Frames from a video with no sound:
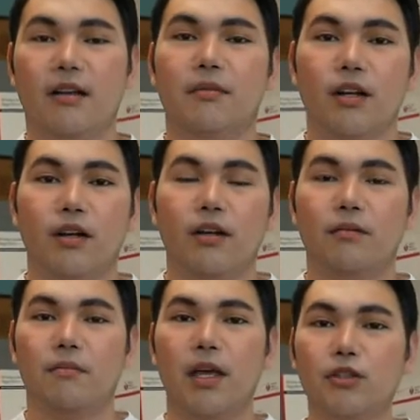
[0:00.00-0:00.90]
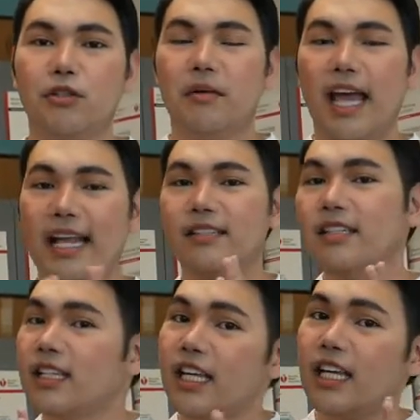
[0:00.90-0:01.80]
I'm gonna make sure my hands are
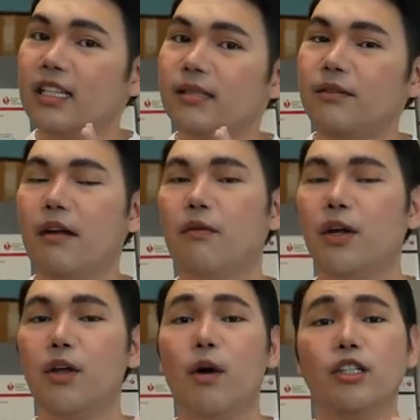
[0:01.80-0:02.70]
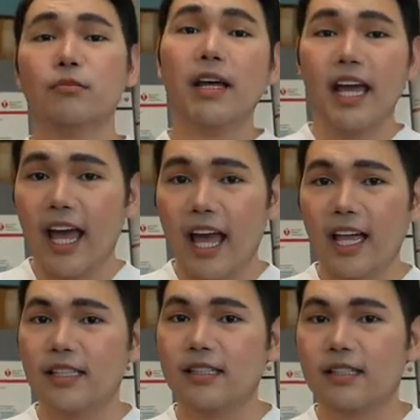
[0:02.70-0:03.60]
clean. So I've already washed my
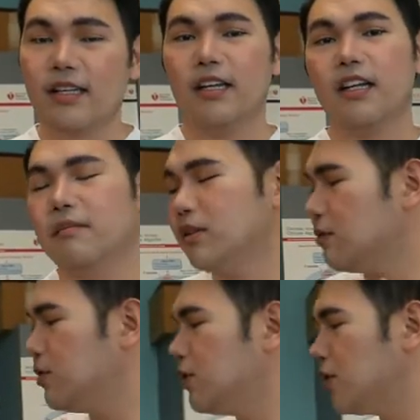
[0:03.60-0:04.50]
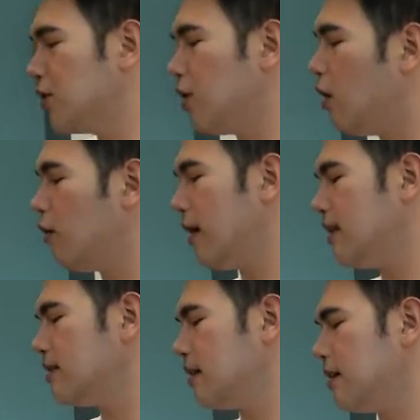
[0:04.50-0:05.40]
hands, but to be sure,
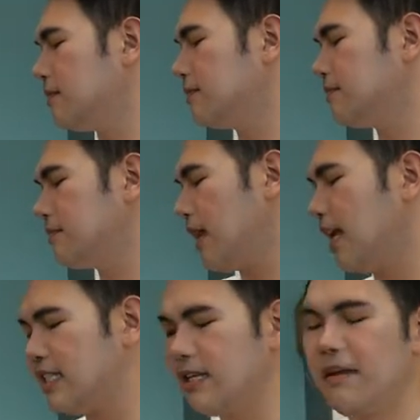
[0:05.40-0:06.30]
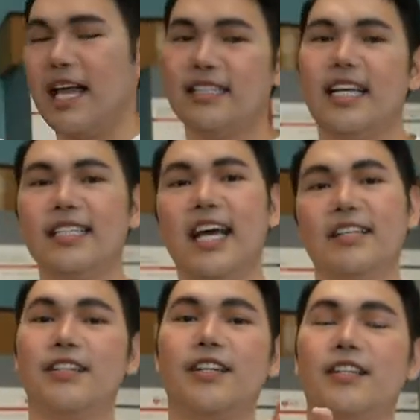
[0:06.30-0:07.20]
always get some hand
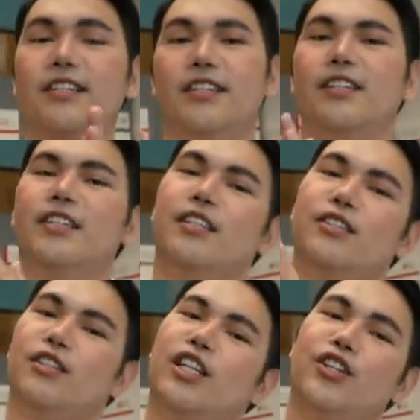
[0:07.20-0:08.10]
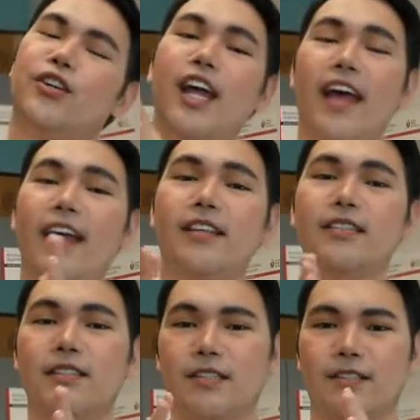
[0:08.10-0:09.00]
sanitizer to clean your
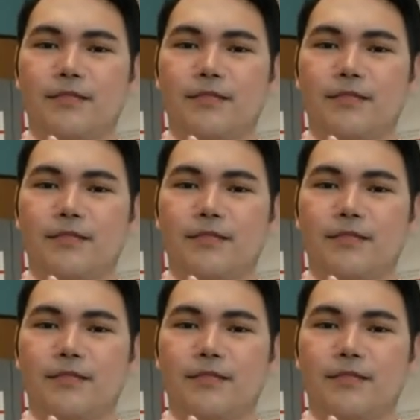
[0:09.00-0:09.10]
hands.